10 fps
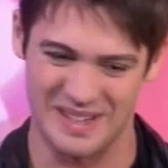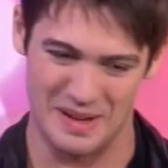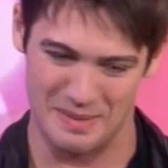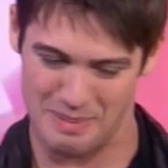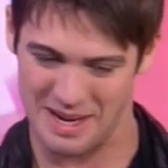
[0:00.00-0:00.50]
you
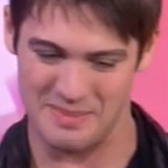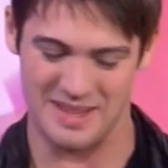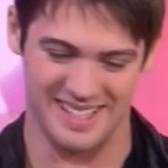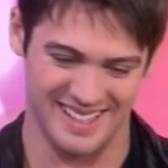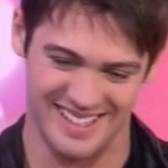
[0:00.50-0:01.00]
can pick up
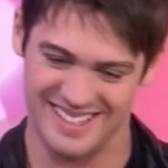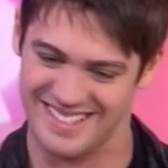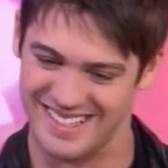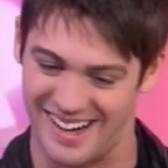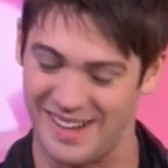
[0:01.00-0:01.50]
the
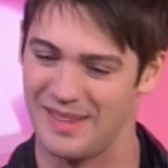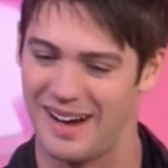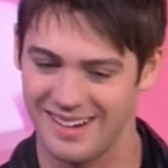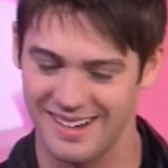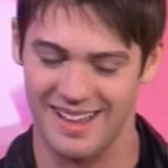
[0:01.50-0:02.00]
tickets
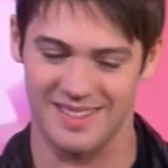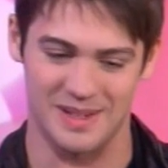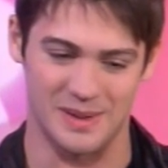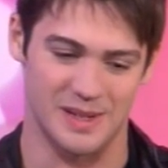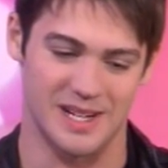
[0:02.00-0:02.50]
online and at the
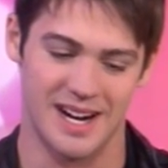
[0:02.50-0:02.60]
door.